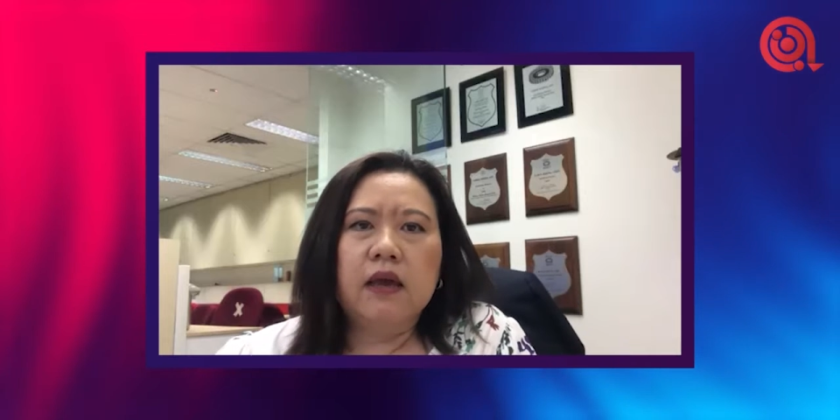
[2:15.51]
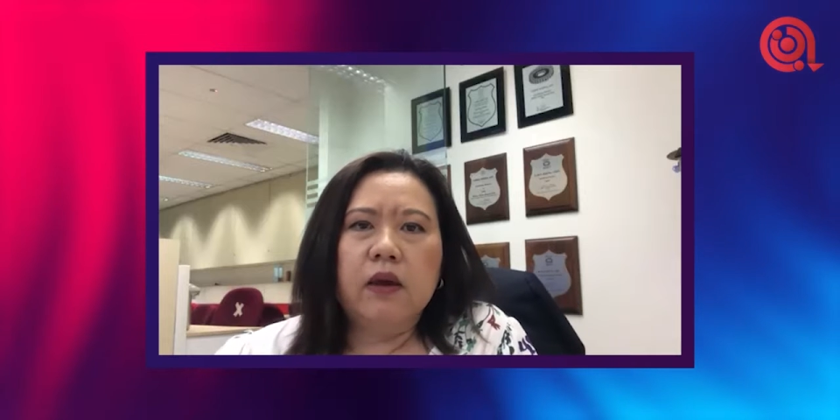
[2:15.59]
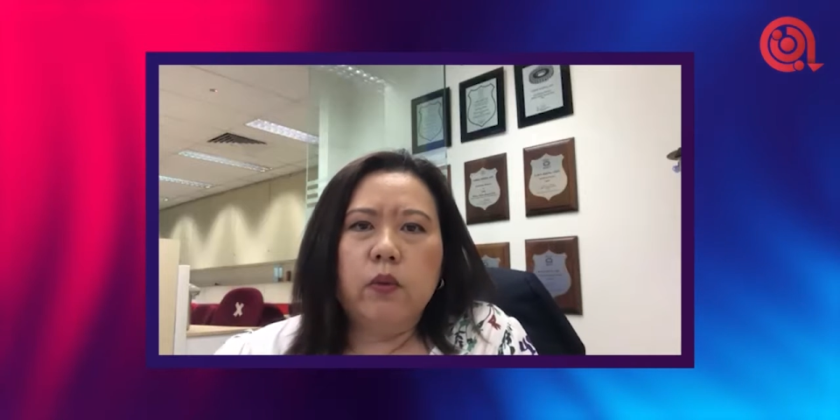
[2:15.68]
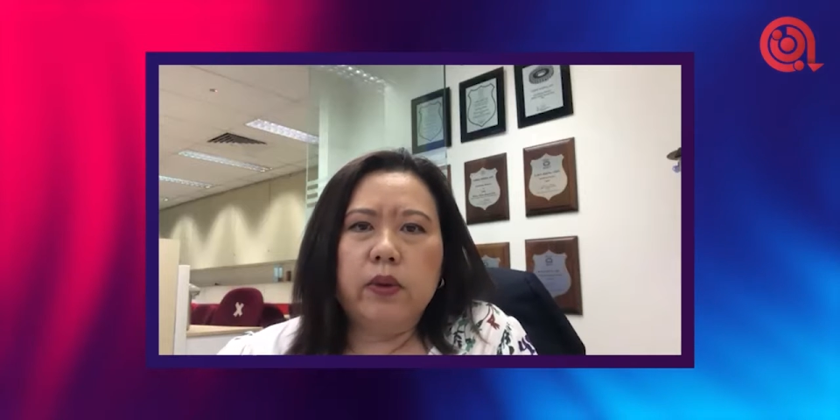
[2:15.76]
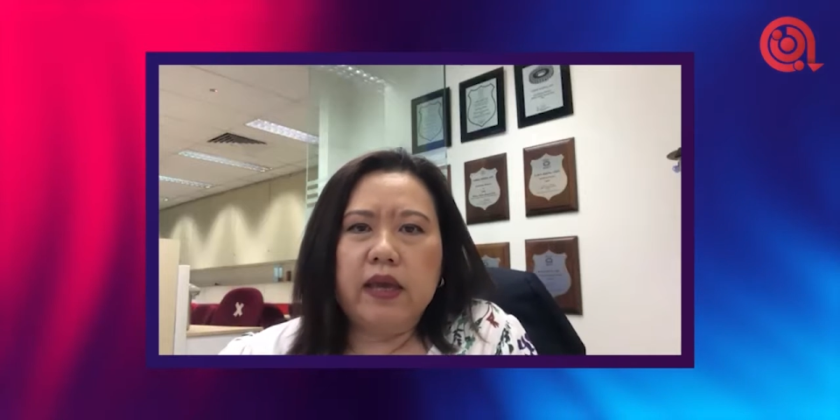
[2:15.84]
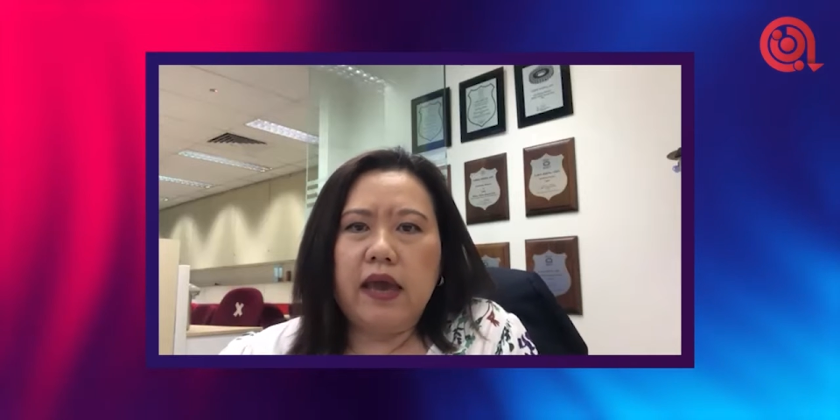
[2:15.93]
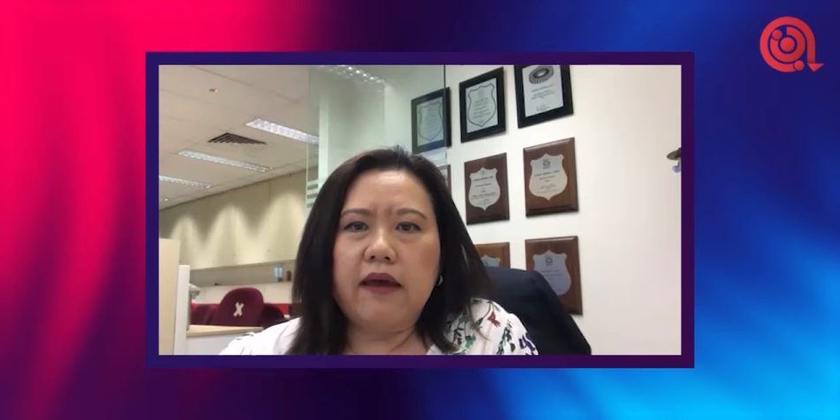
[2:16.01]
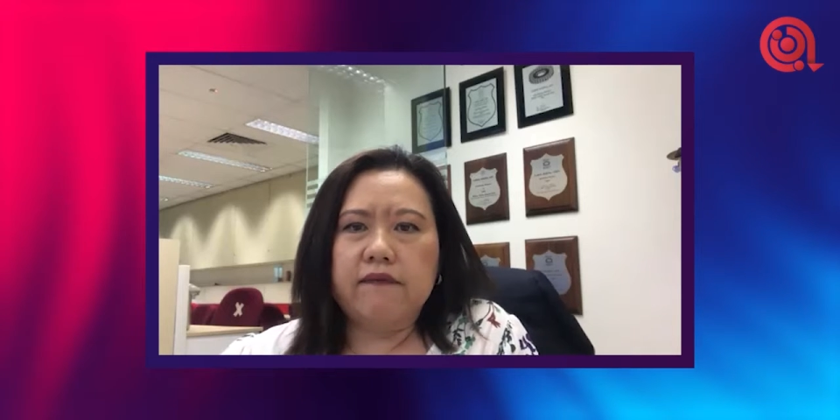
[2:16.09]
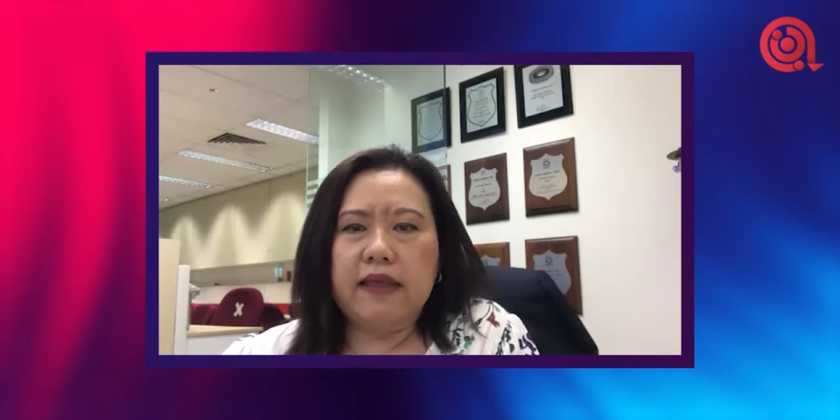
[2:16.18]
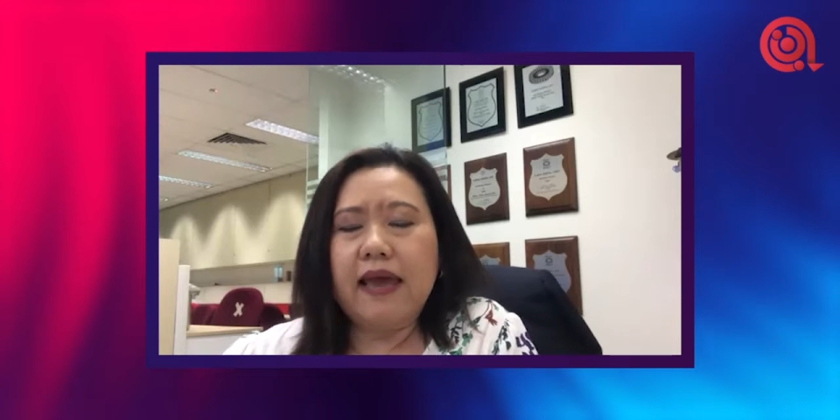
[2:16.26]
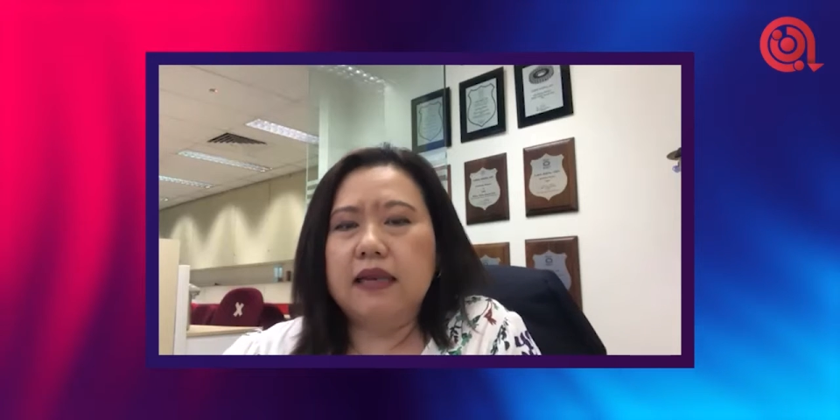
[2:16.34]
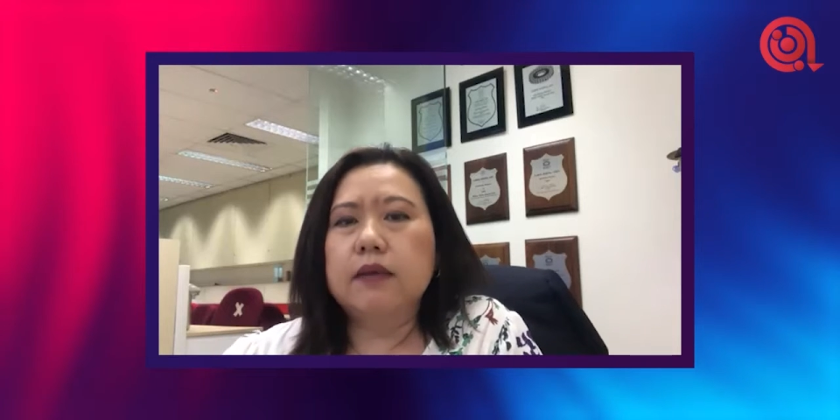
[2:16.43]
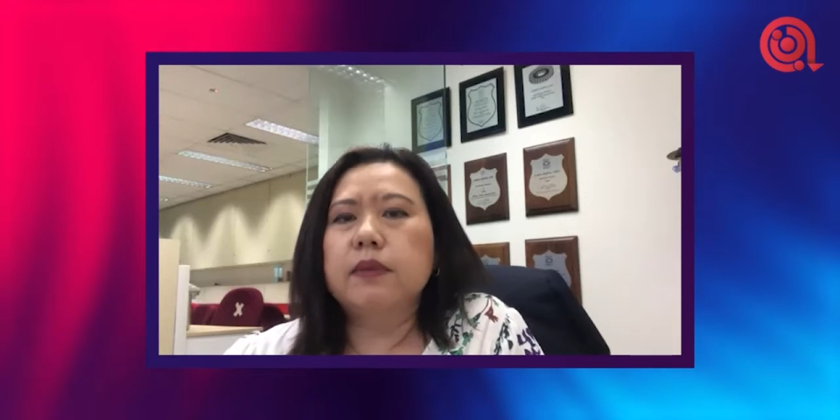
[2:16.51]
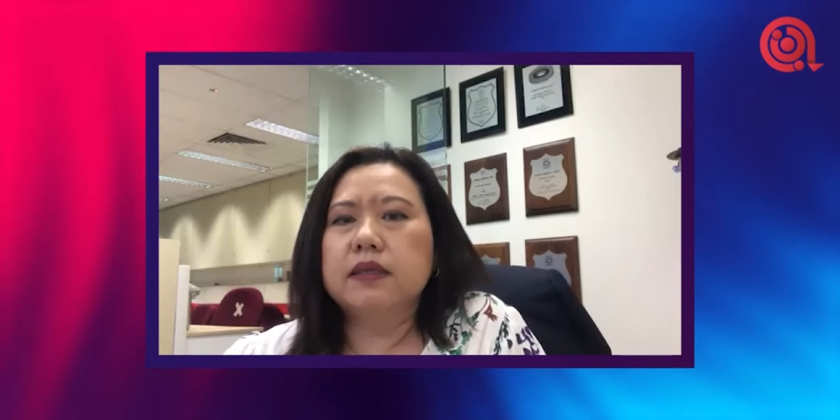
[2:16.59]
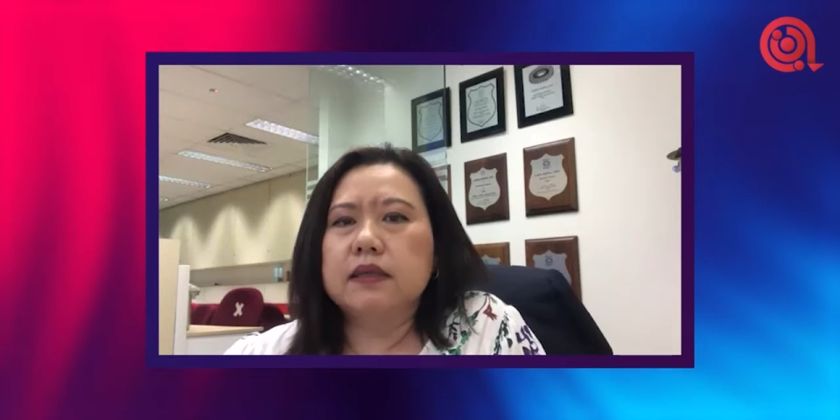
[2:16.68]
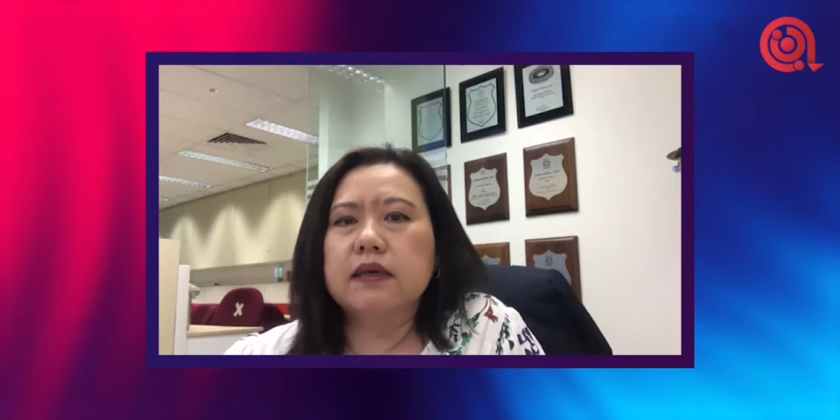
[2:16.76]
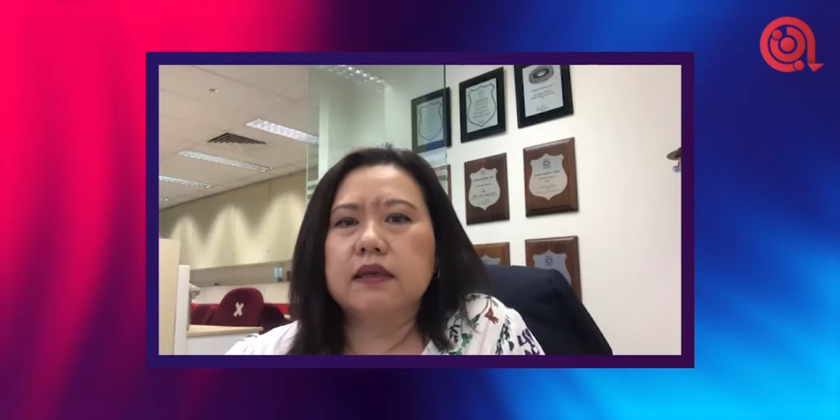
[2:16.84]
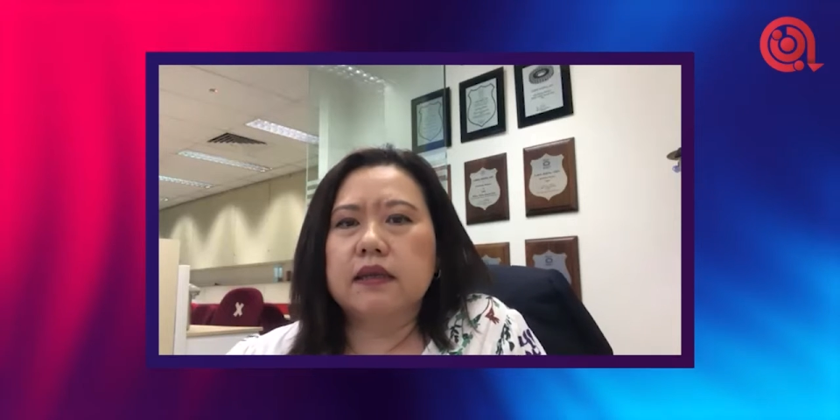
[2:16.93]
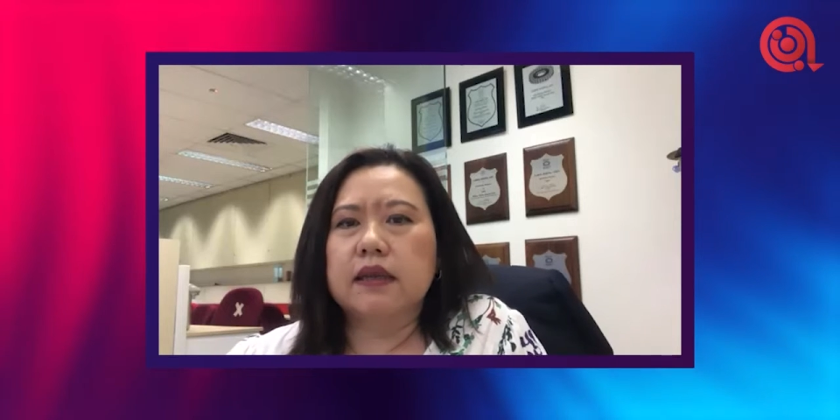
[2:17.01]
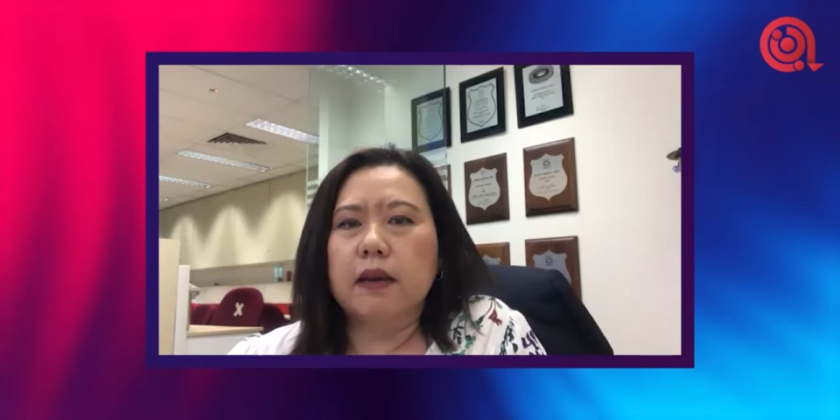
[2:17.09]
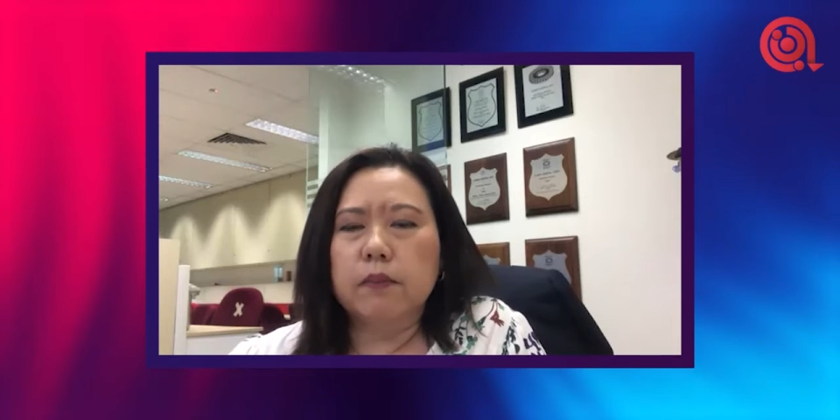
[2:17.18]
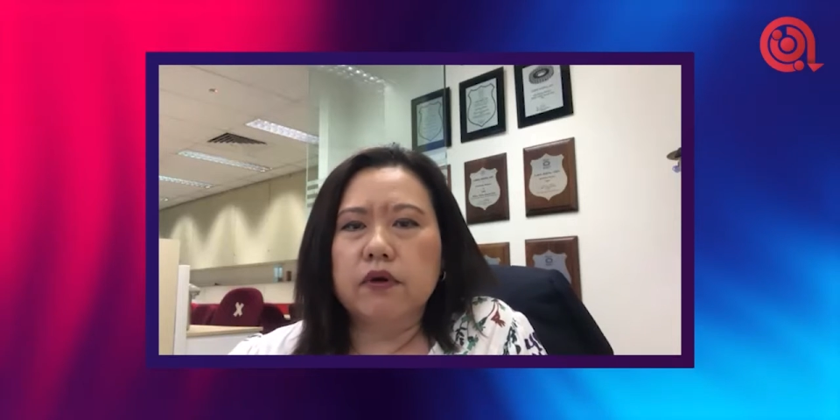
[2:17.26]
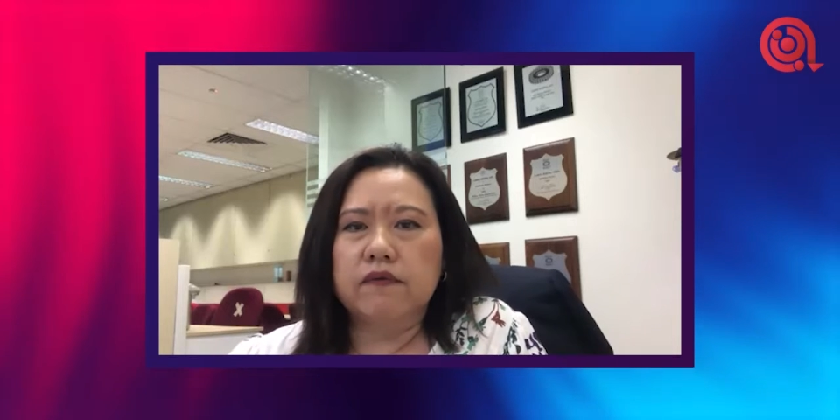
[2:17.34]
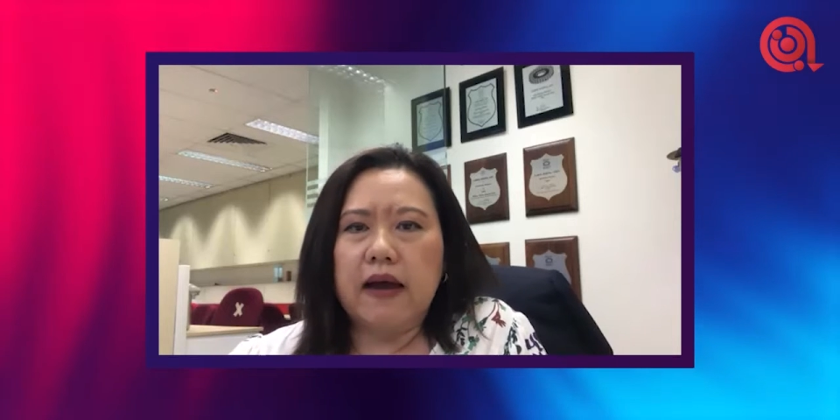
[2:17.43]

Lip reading: we have that limited number of